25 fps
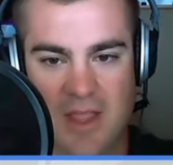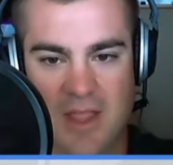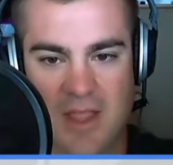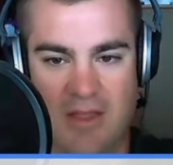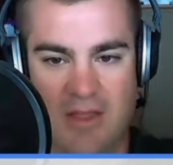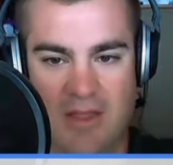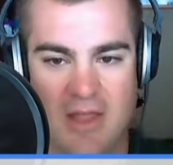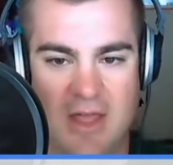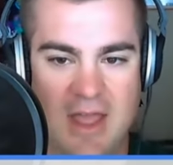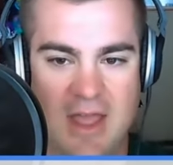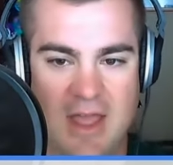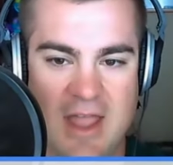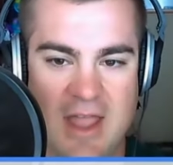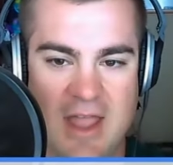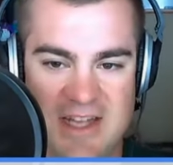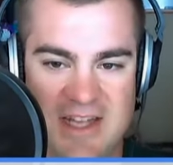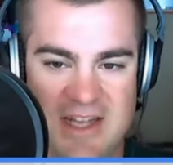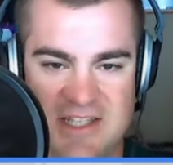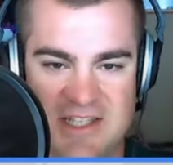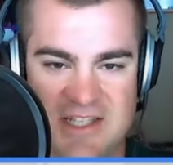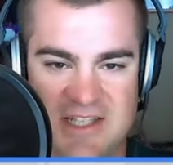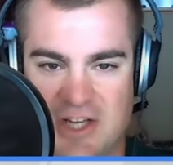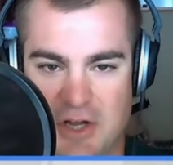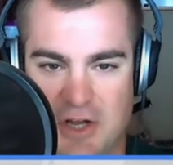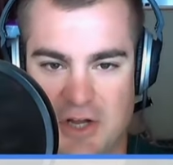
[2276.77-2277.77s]
it's
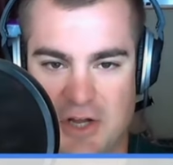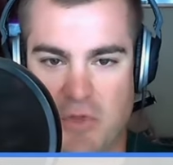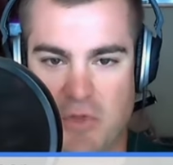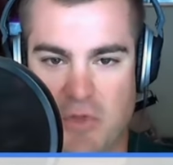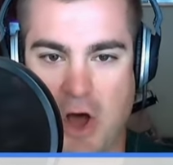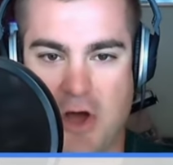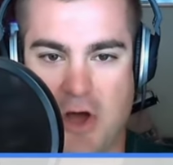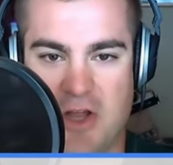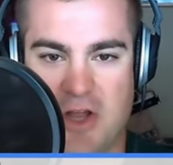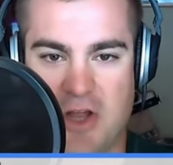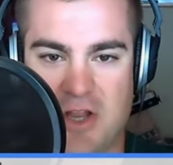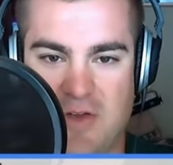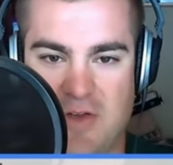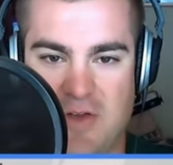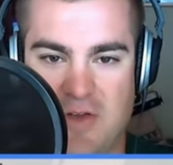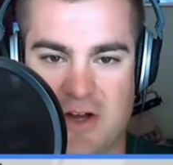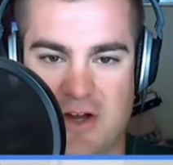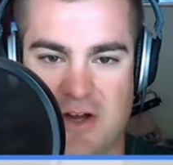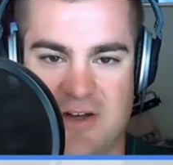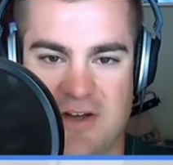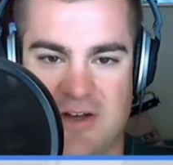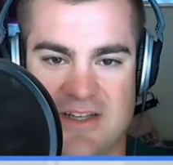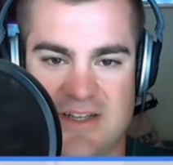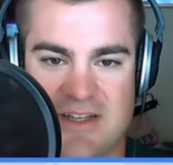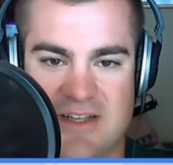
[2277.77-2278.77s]
all configured in
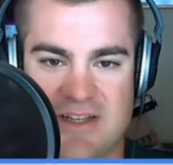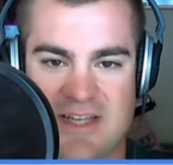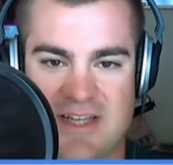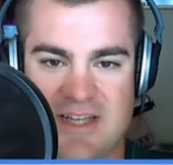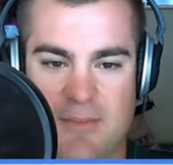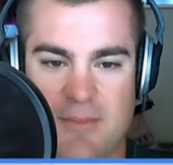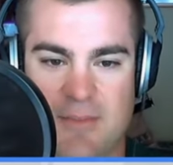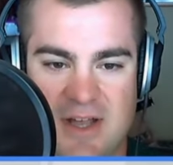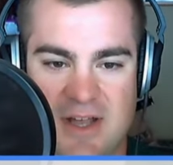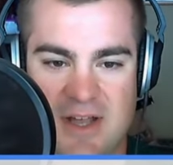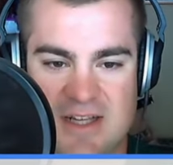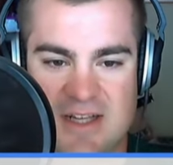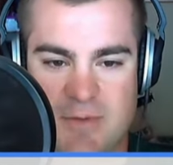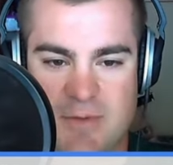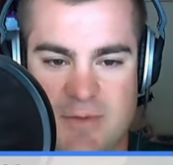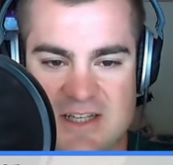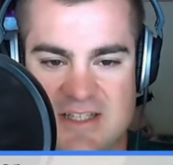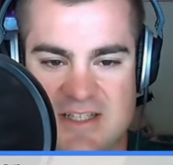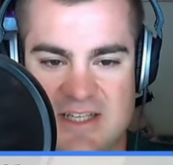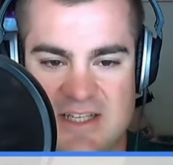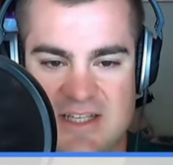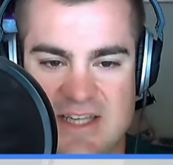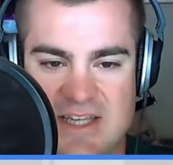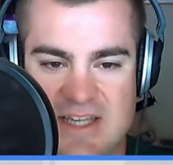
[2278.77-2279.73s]
the same place, but it's the same